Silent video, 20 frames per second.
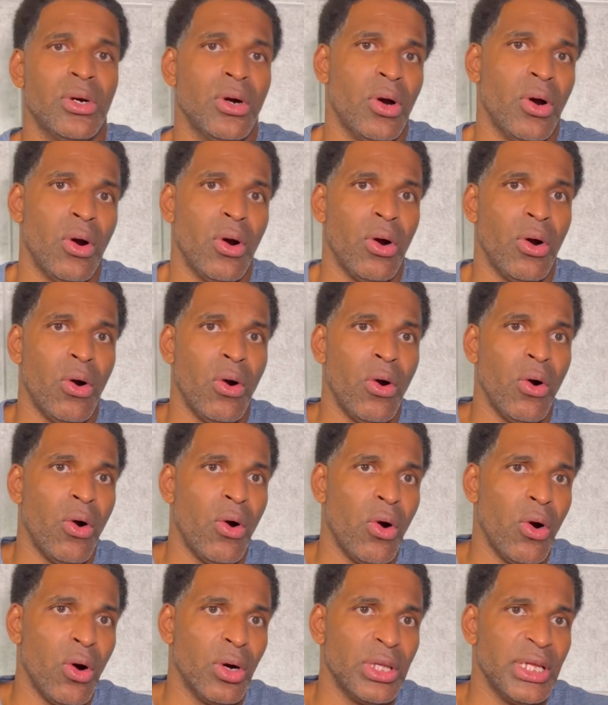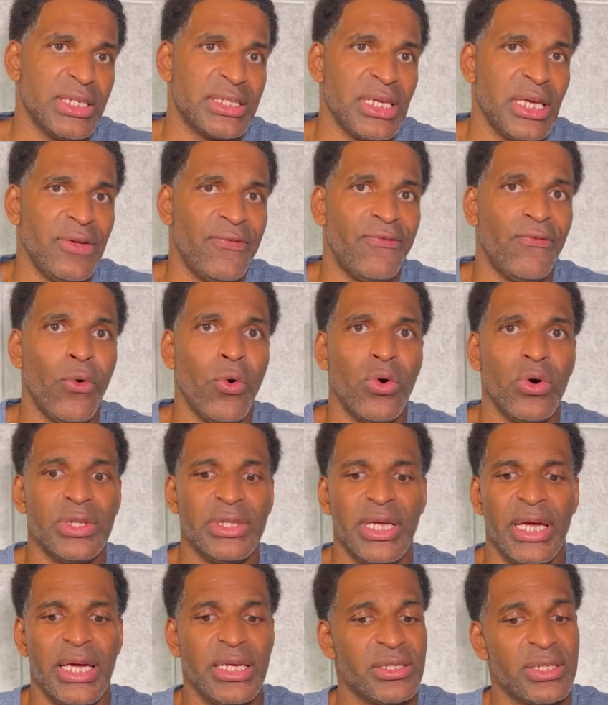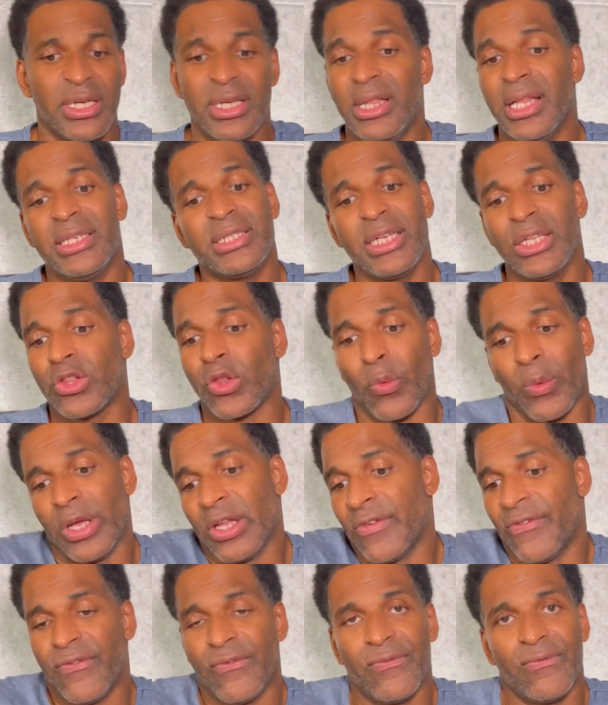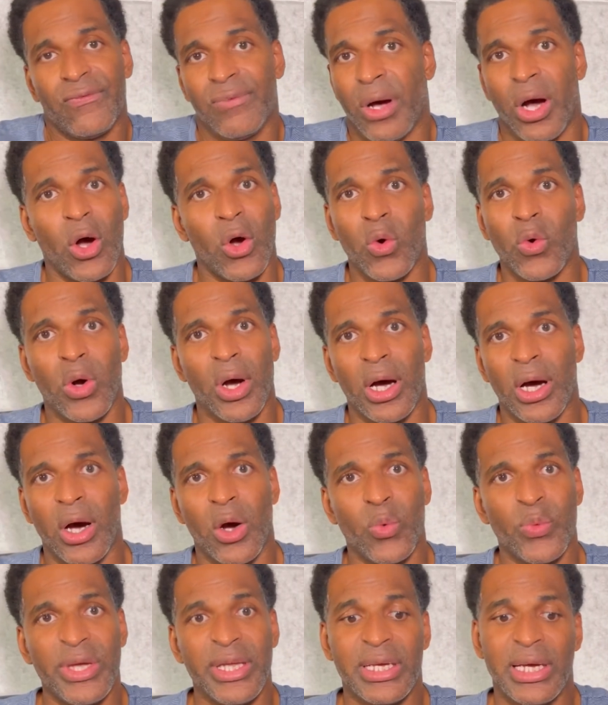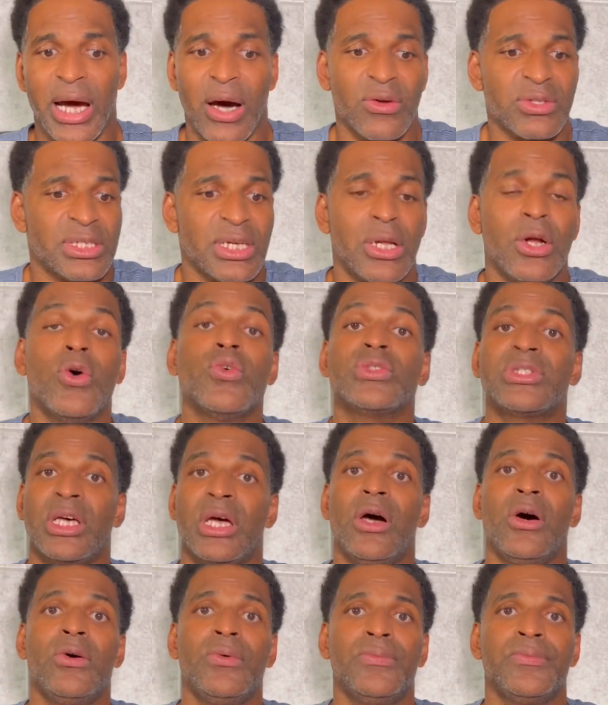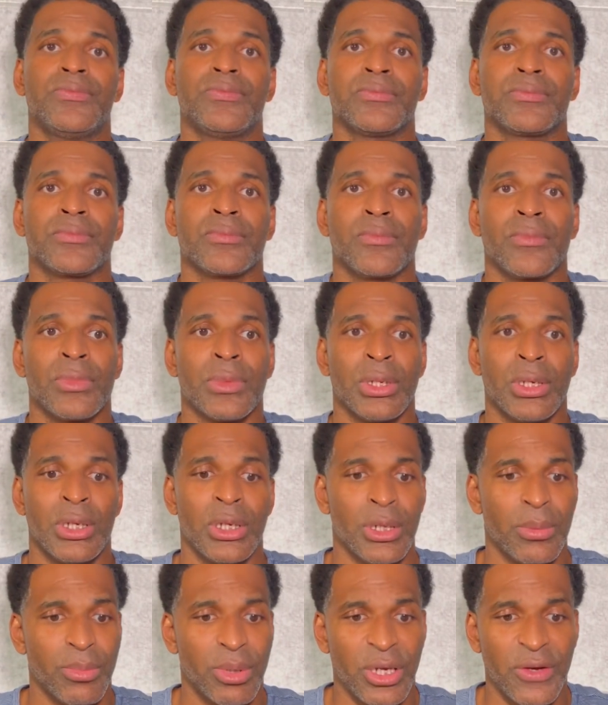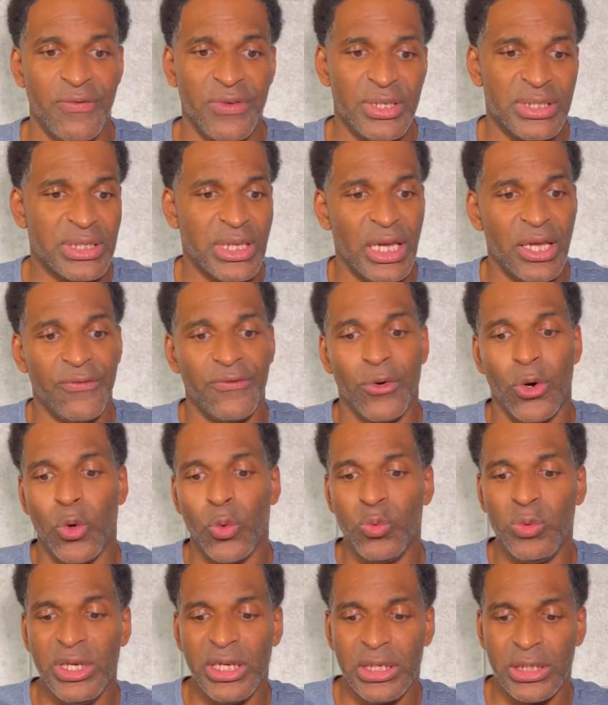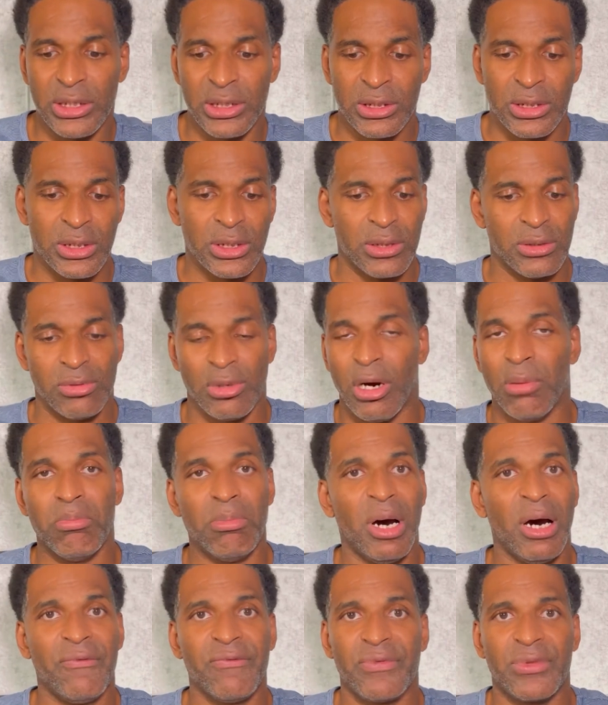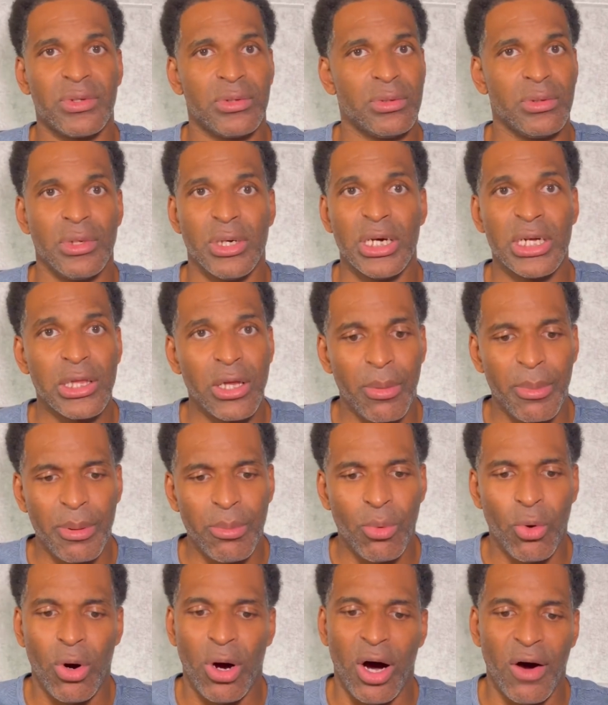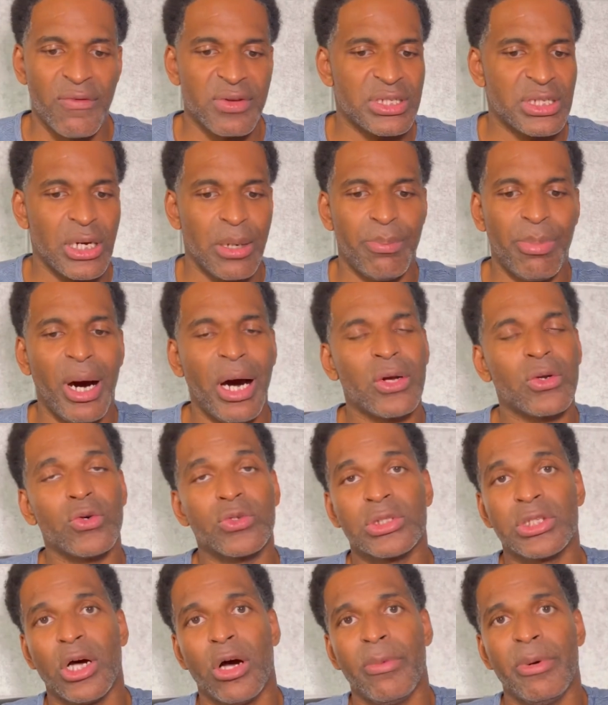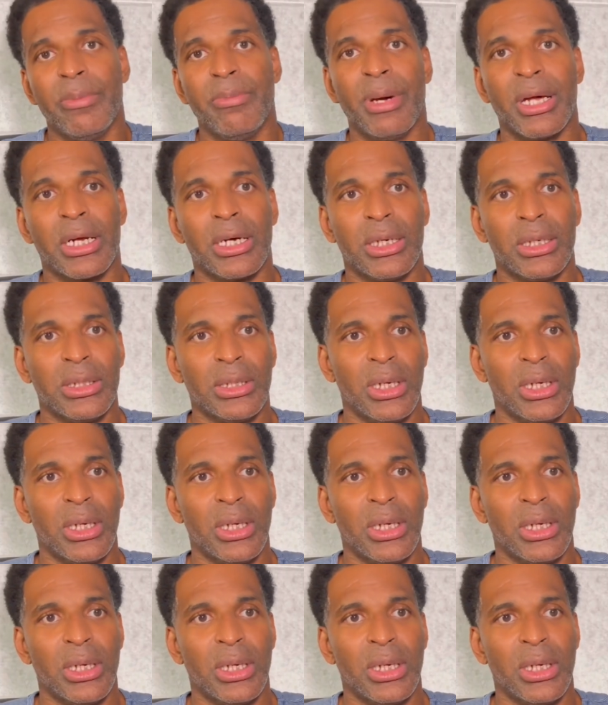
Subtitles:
or let's say 4 days, let's say 3 to a week, I would say hotel. But if you're staying for a week, a month, a lot bit more, obviously a part hotel would be better.